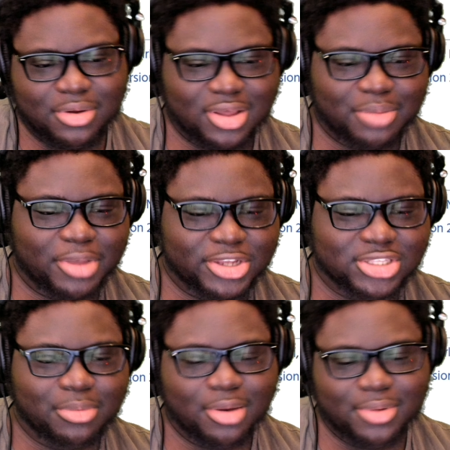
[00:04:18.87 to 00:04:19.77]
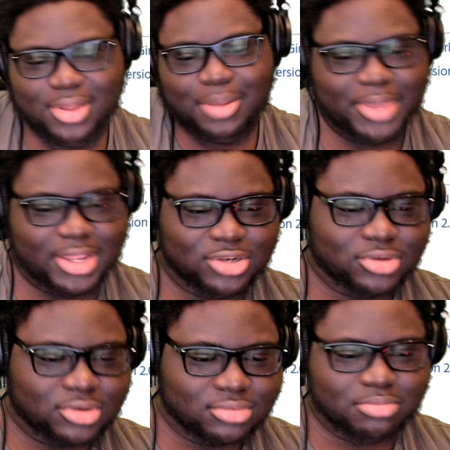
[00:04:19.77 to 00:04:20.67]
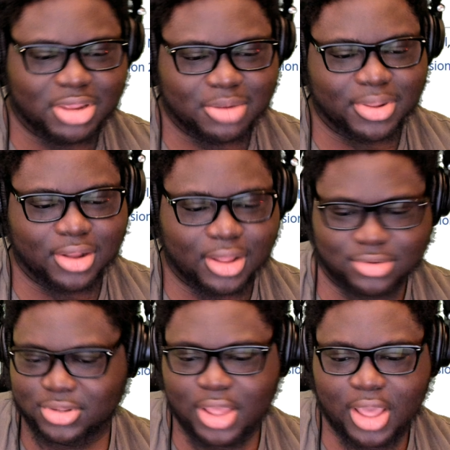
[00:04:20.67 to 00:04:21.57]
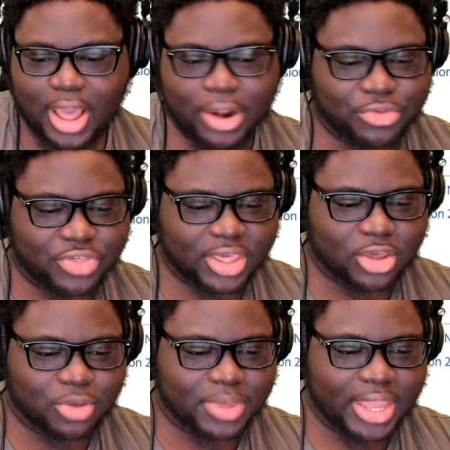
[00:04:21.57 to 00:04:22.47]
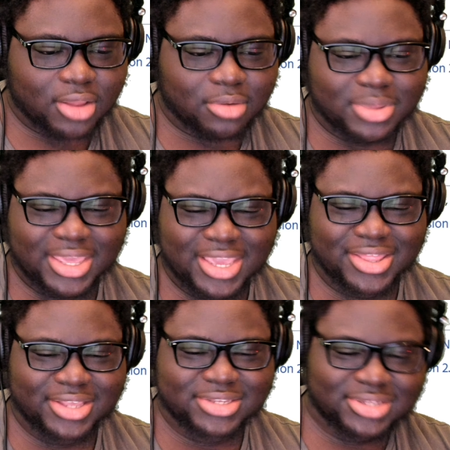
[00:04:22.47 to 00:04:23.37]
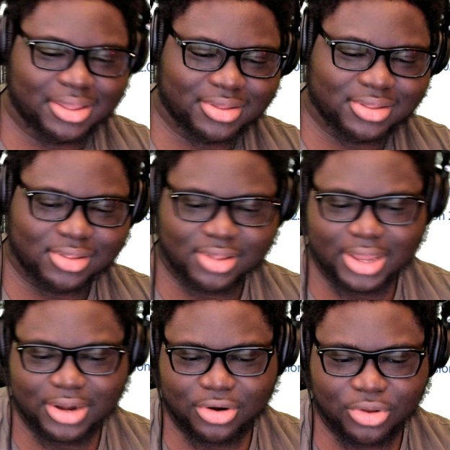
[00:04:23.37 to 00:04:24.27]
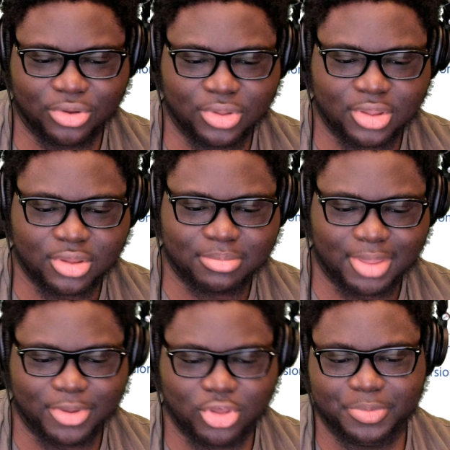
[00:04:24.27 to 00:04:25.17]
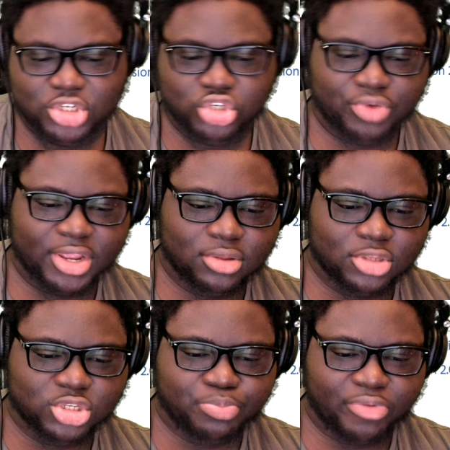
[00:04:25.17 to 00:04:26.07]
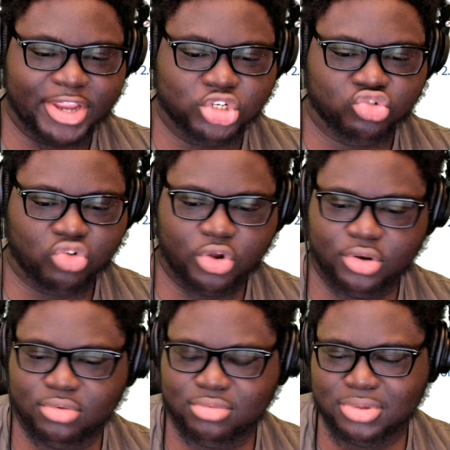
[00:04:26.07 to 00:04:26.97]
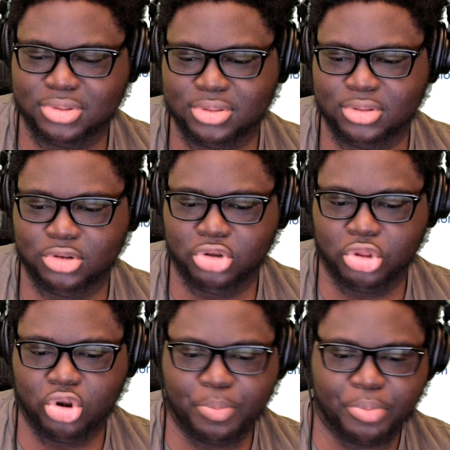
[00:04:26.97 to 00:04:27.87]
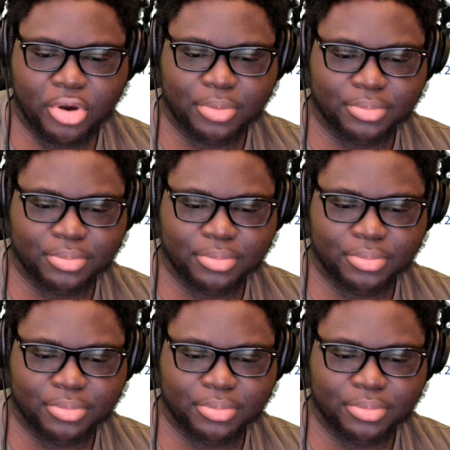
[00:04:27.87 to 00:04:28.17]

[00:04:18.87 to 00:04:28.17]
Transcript: Master Mummy, I mean, Min Min, I don't think it could be any, I mean, Helix, I don't know. Maybe it could be Springtron, Lollipop,